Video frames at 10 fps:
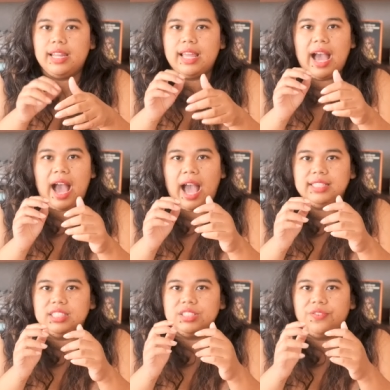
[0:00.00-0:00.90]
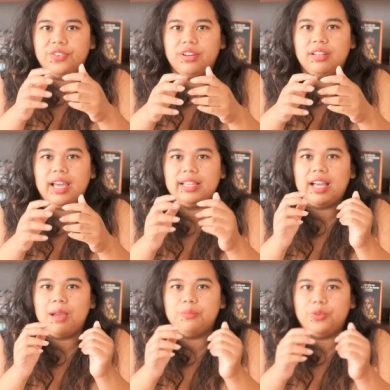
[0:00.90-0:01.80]
and I just feel like
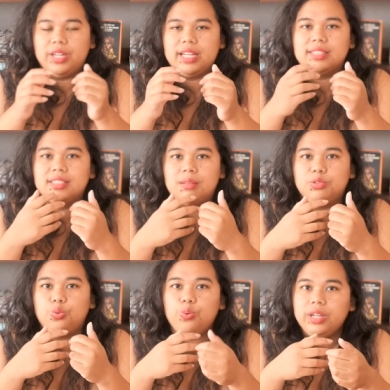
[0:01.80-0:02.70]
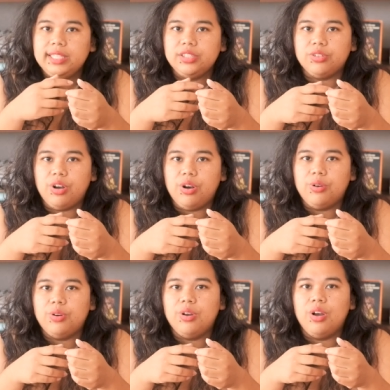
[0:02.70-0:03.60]
I'm reading some twenty year
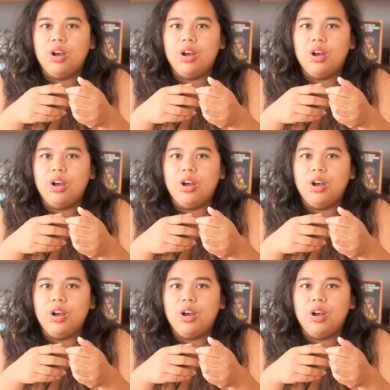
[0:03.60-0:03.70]
old